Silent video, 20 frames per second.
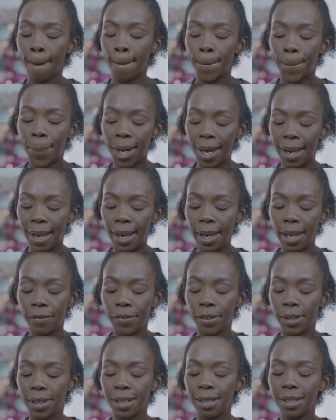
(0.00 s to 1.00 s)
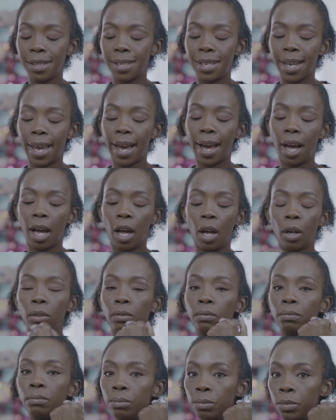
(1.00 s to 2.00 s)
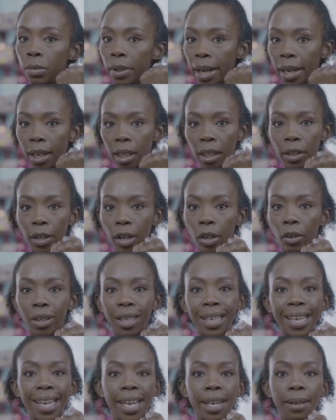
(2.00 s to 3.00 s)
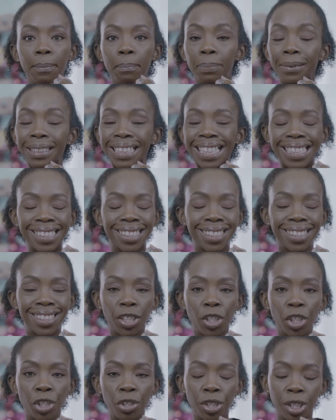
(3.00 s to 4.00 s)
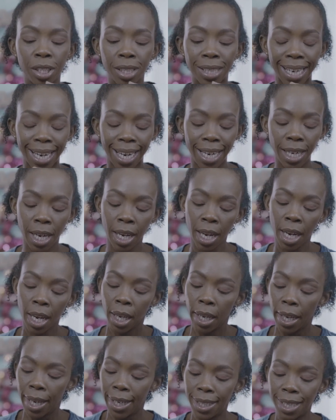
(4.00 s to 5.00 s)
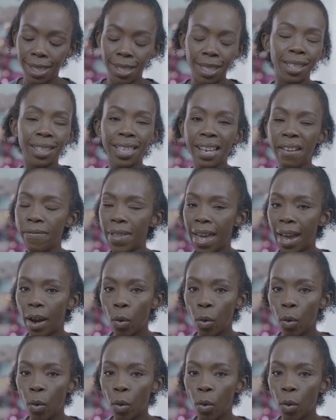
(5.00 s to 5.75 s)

But if you can tell, it blends into your skin. It doesn't leave that